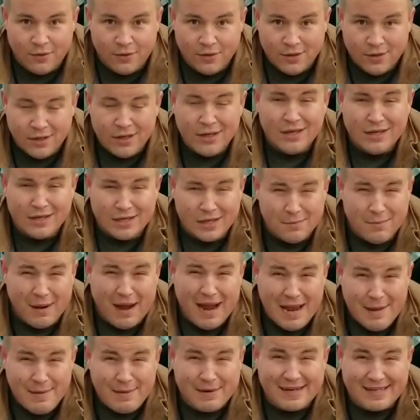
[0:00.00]
You buy it
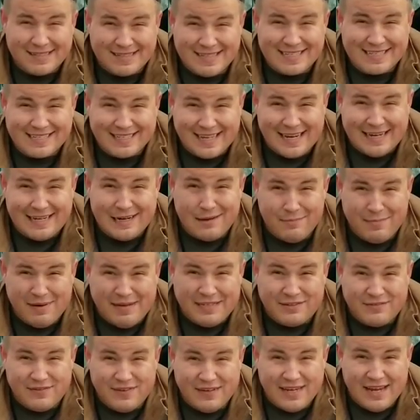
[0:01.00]
because it's light and it beats
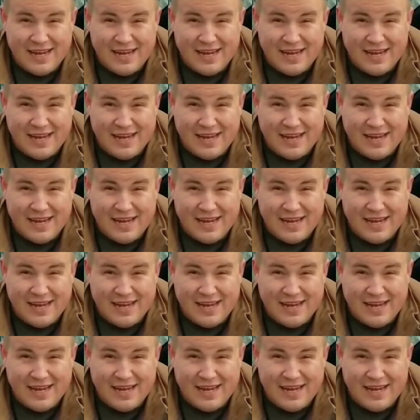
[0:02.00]
V8s.